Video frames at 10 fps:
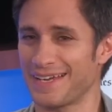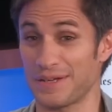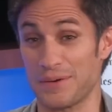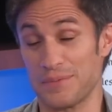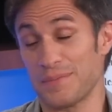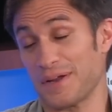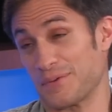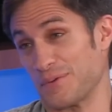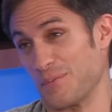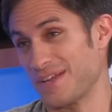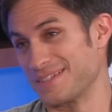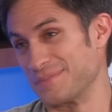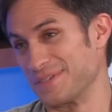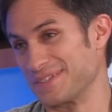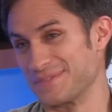I remember I couldn't watch
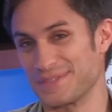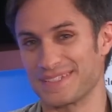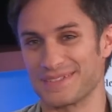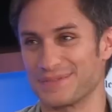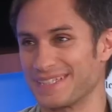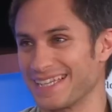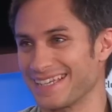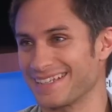it because it was a bit like